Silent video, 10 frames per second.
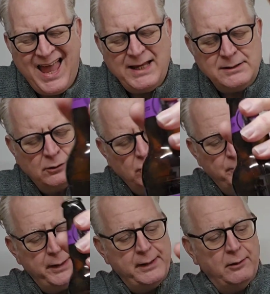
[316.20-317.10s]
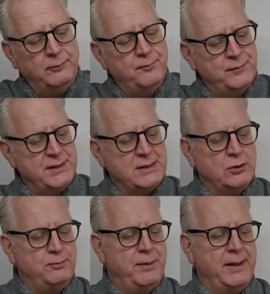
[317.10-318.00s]
it's a good beer though. It is a
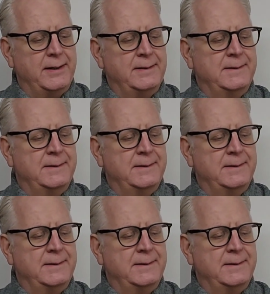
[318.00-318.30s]
good beer.